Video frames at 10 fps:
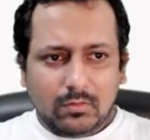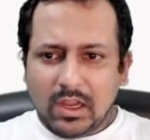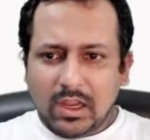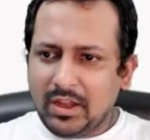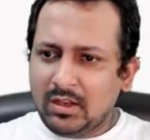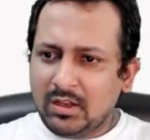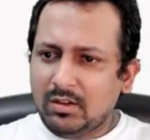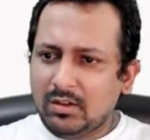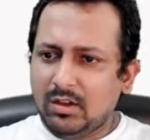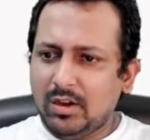
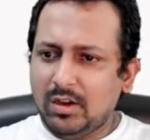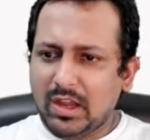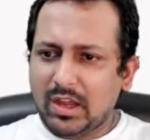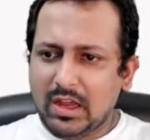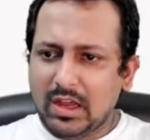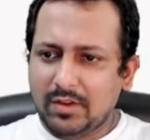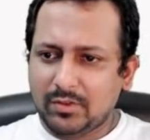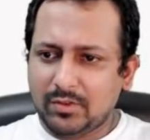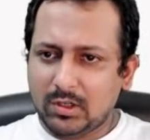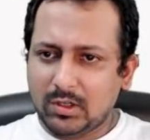And here we have,
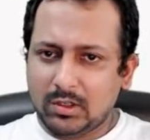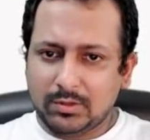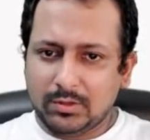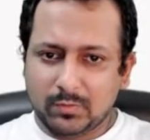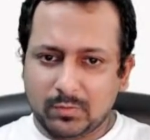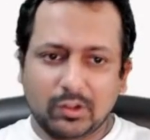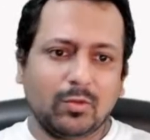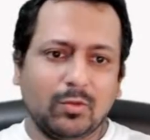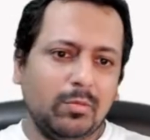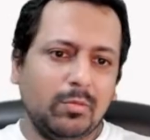so
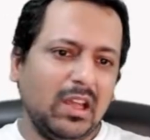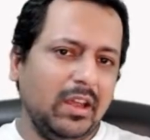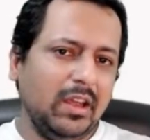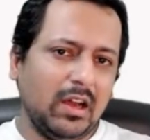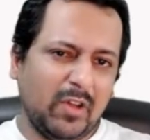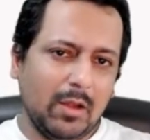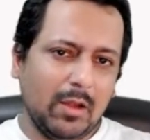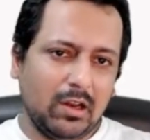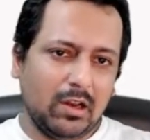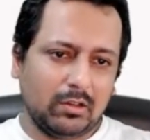this will be
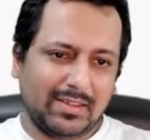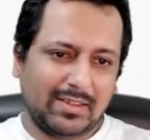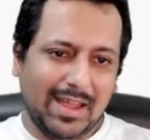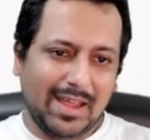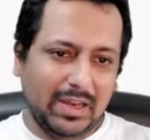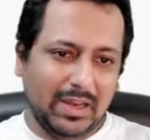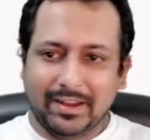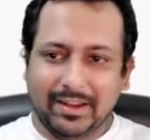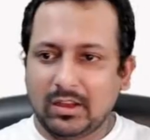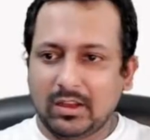available on the same
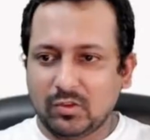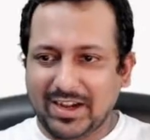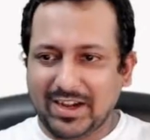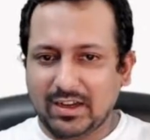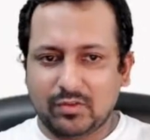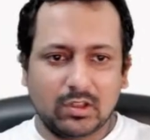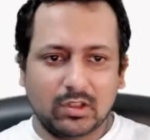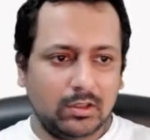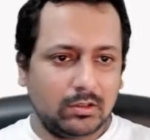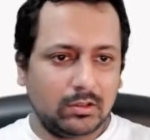link right after
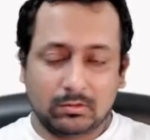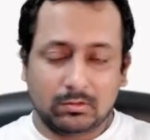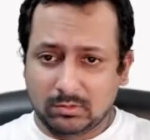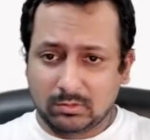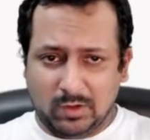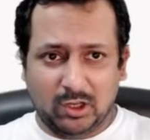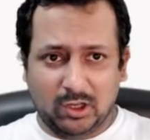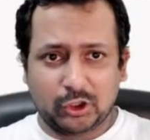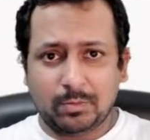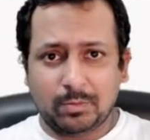the
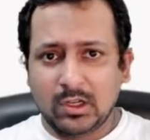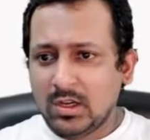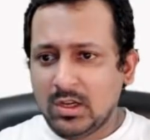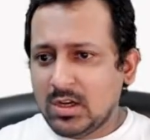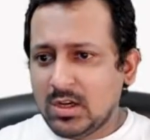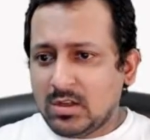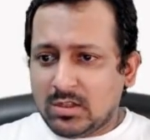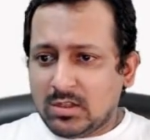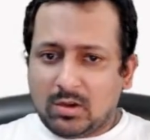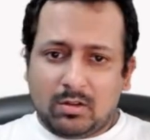workshop.
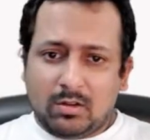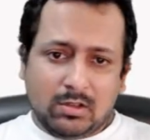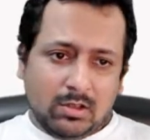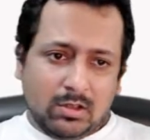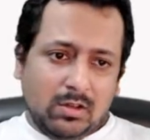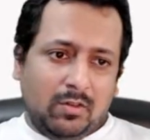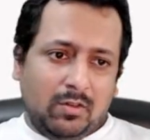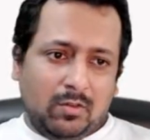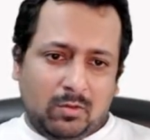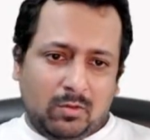So
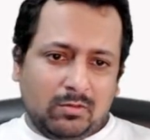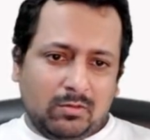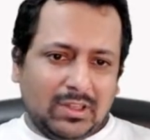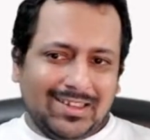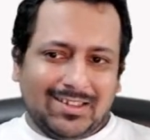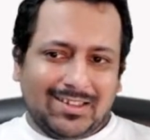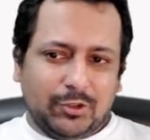one thing that